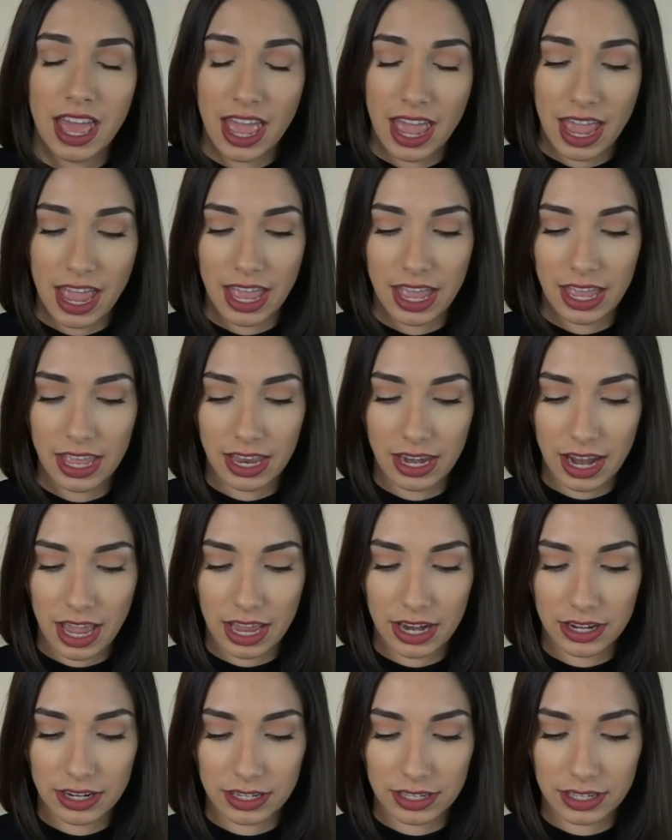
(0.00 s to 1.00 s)
and
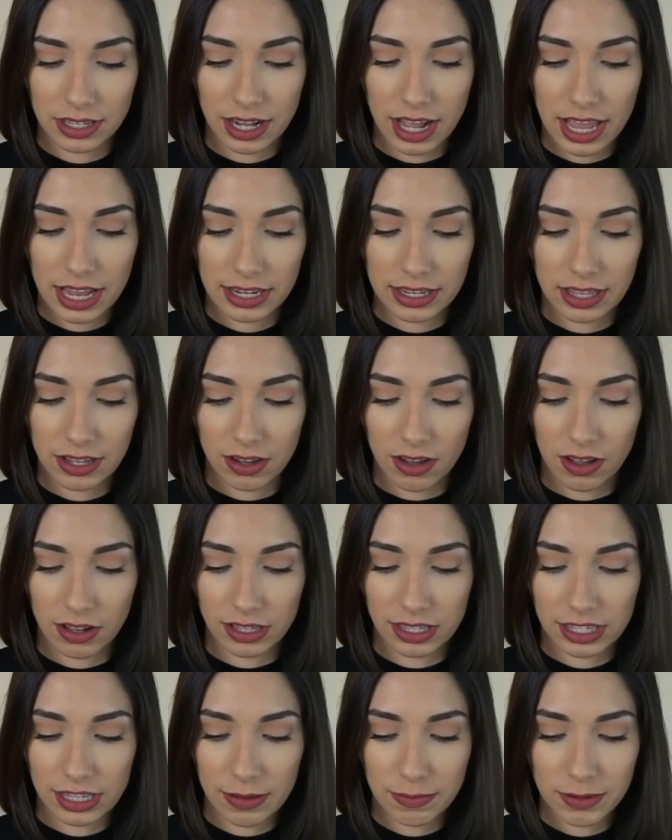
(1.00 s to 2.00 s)
I just liked the
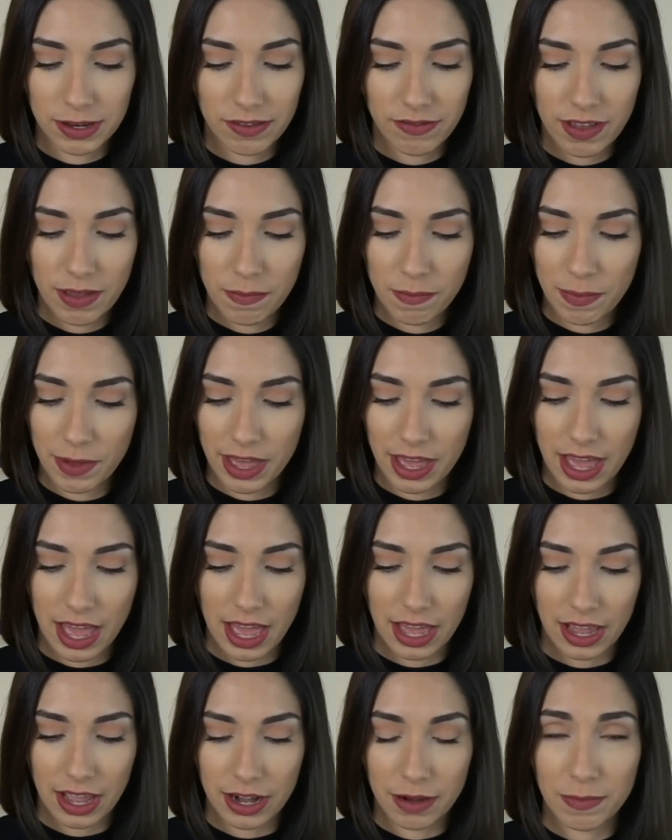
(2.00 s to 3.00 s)
concept of it. But
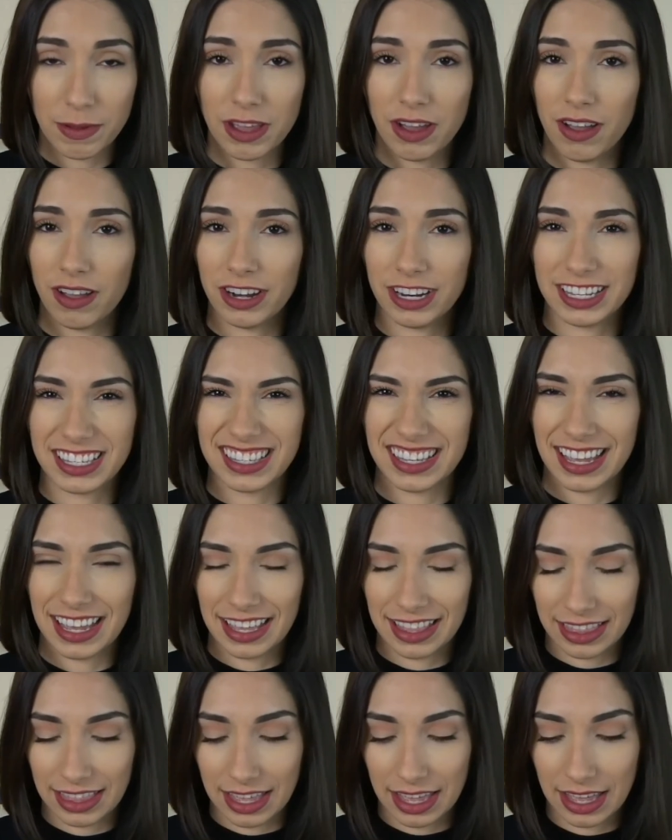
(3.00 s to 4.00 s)
I gotta be honest,
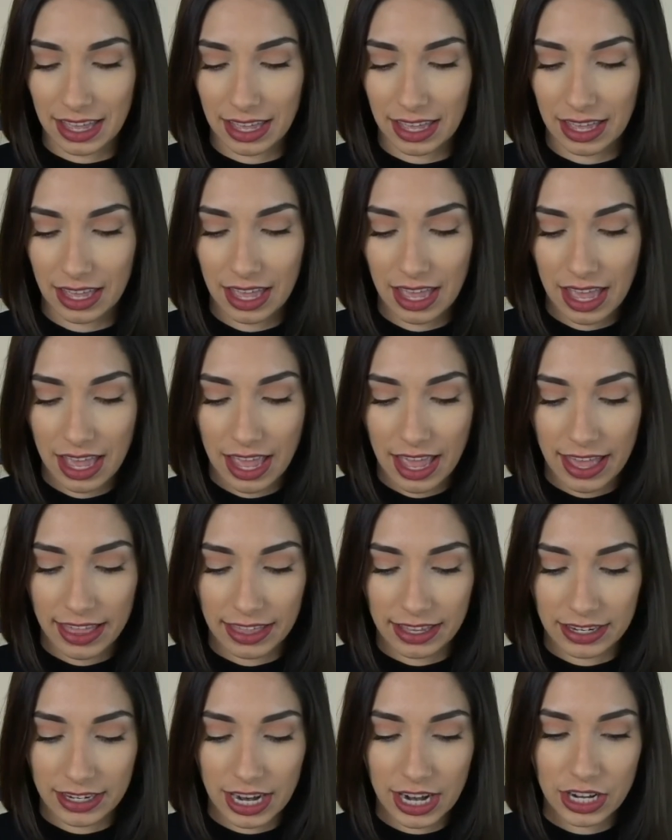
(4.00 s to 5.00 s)
like the
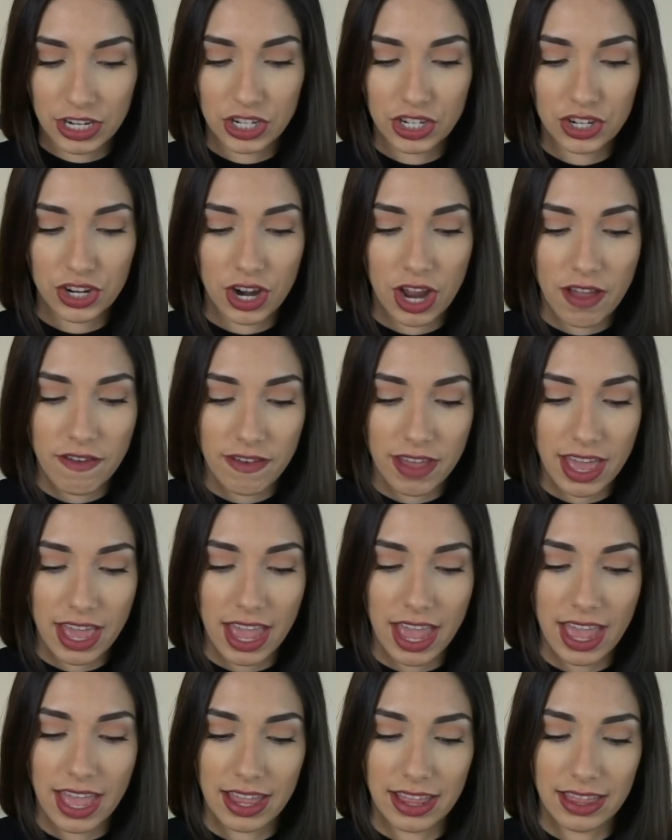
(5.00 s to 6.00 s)
texture of it
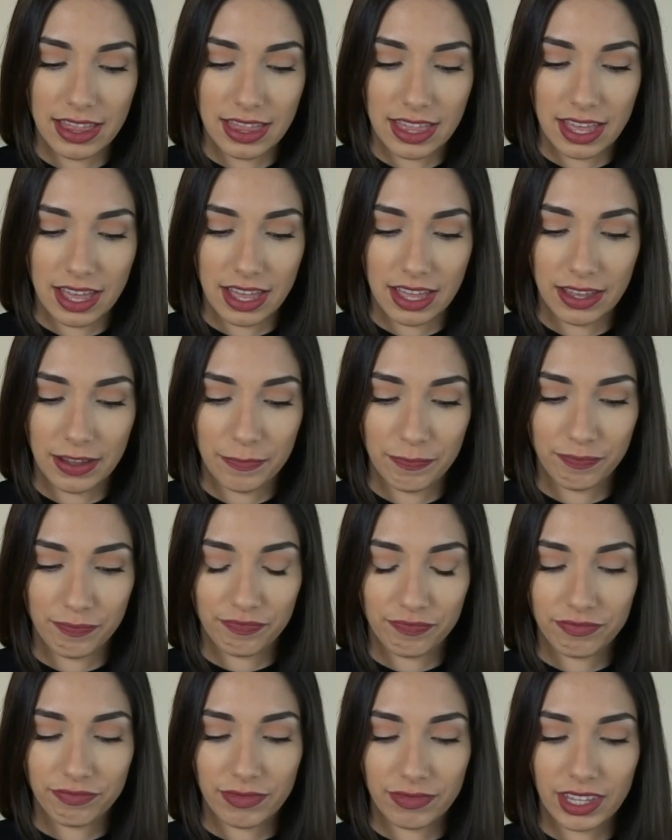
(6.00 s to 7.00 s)
and
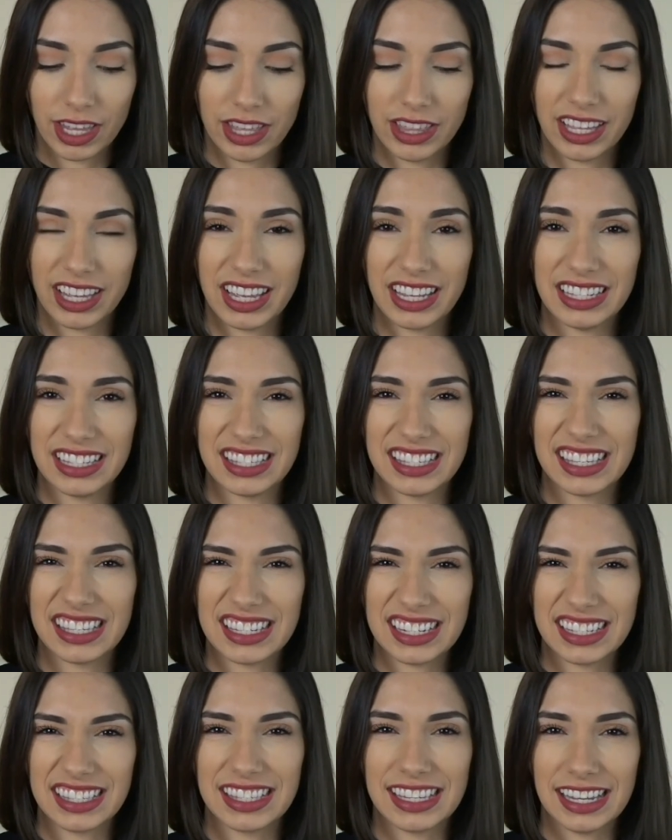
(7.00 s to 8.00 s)
the
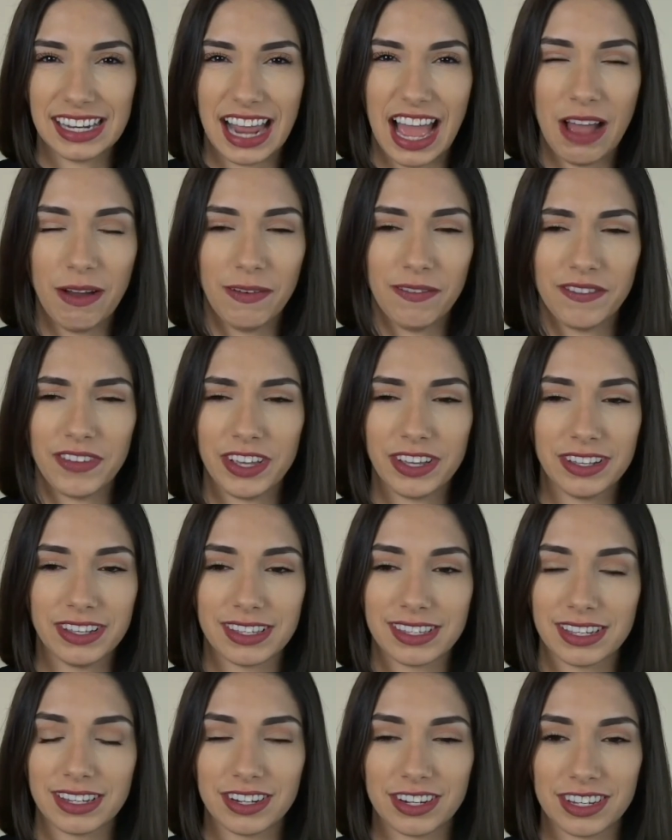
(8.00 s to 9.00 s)
consistency and how it
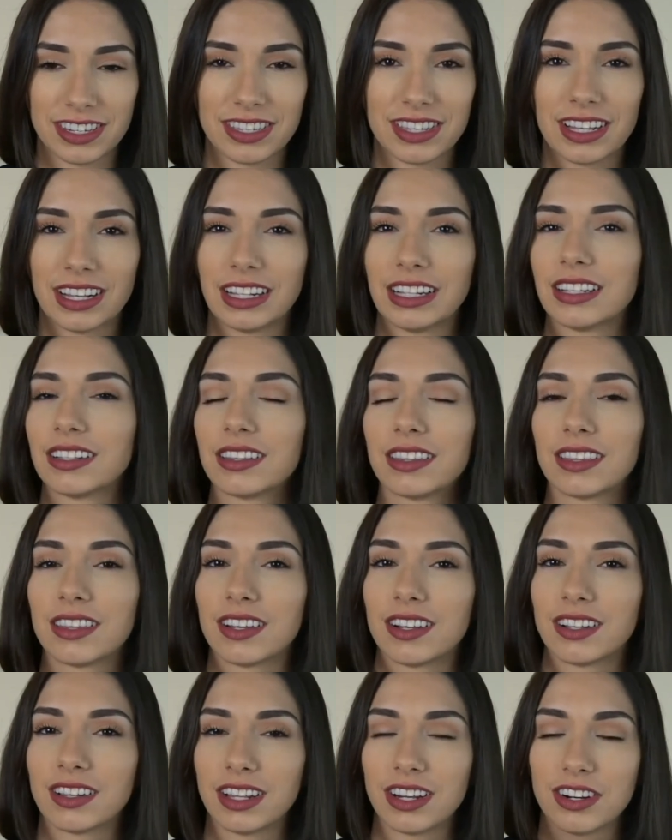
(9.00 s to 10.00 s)
feels and just the
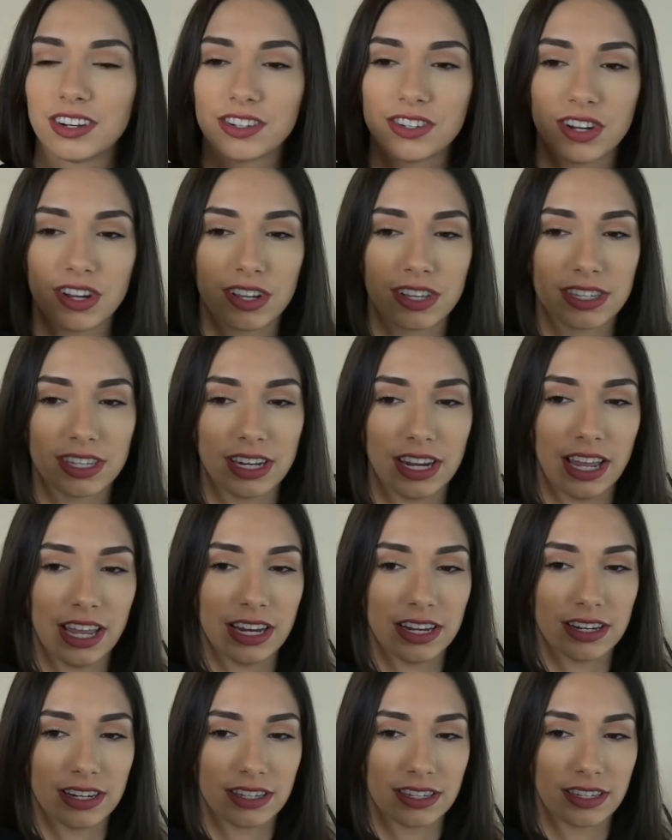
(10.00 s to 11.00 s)
glitter chunks in
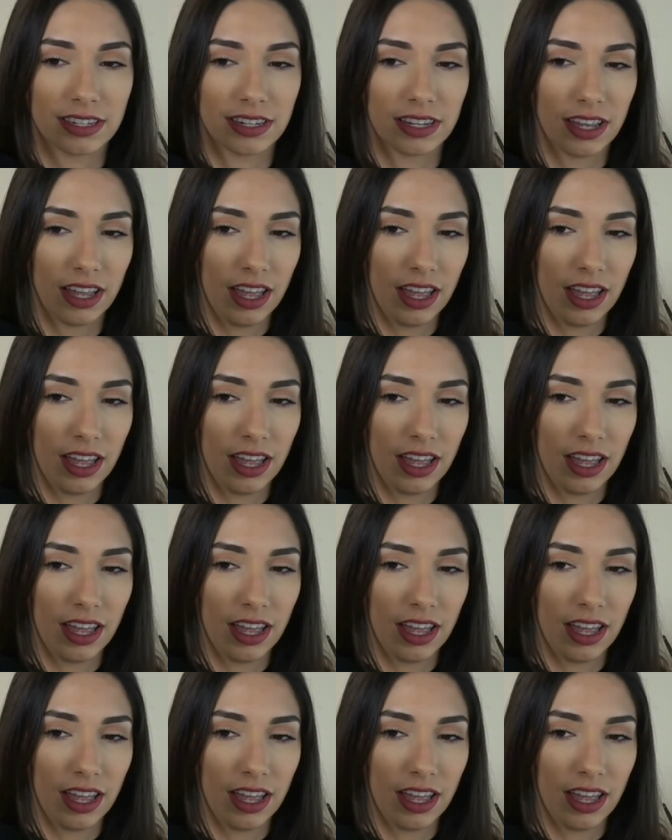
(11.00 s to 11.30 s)
it,